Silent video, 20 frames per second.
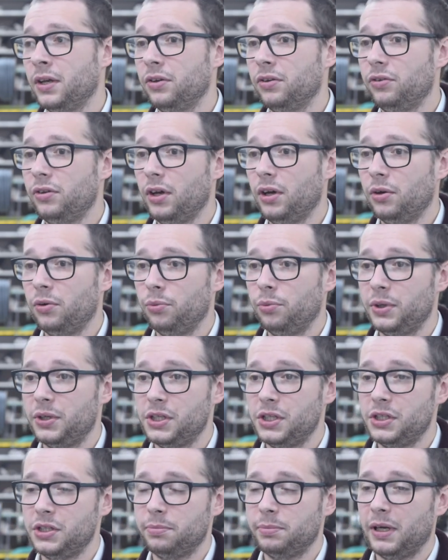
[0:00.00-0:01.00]
So we
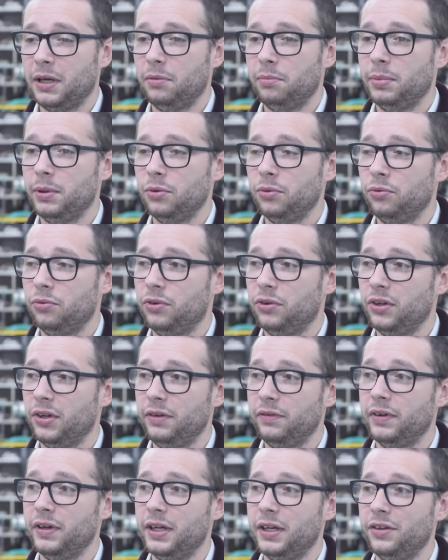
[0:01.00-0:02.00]
teach them how to build
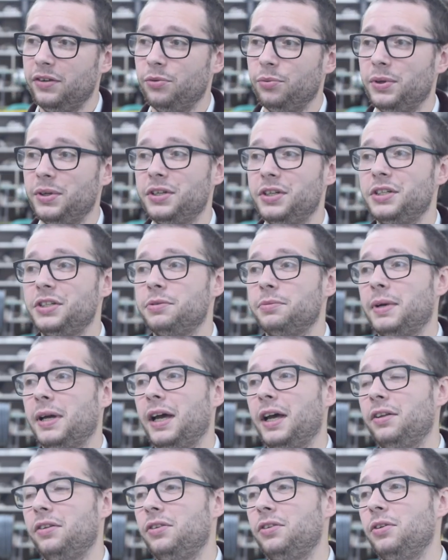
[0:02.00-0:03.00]
CVs, we teach them
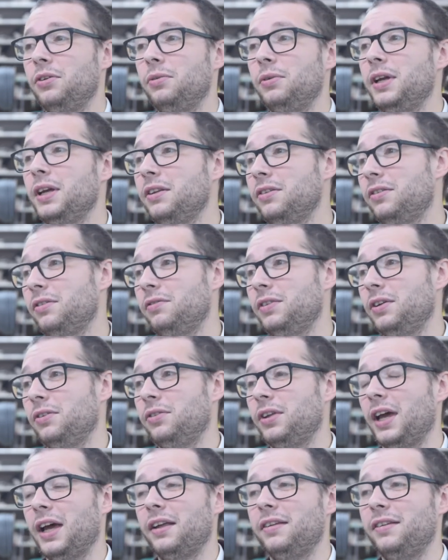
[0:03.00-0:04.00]
how to do
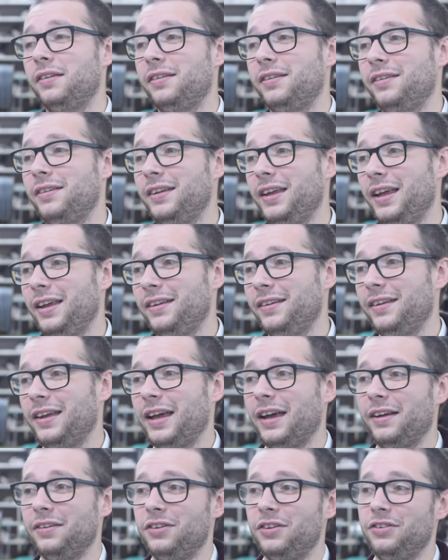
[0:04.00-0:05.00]
interviews, how to sit,
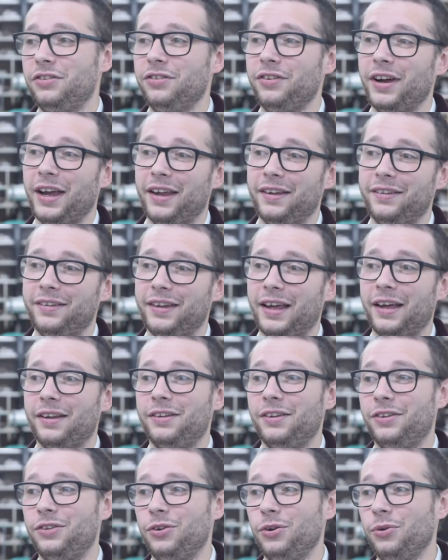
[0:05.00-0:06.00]
how to dress, how
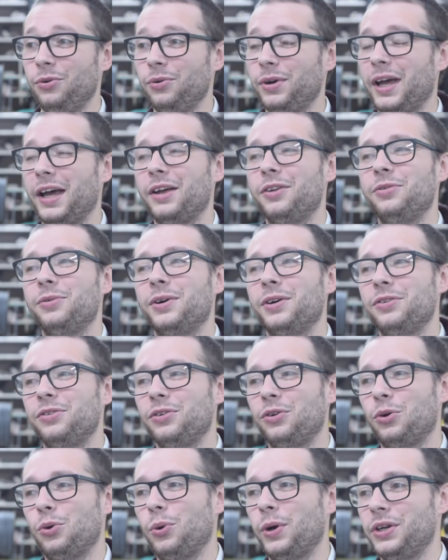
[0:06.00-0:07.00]
to talk, how to
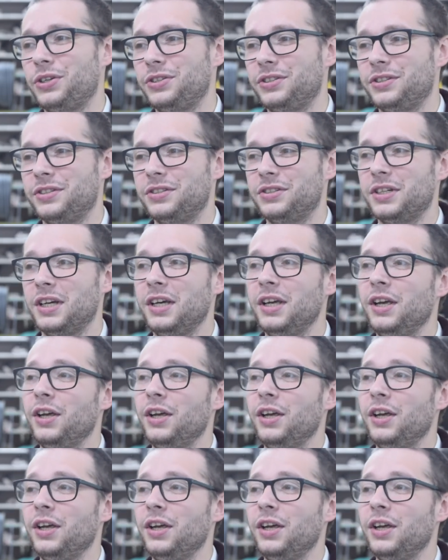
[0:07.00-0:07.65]
answer questions.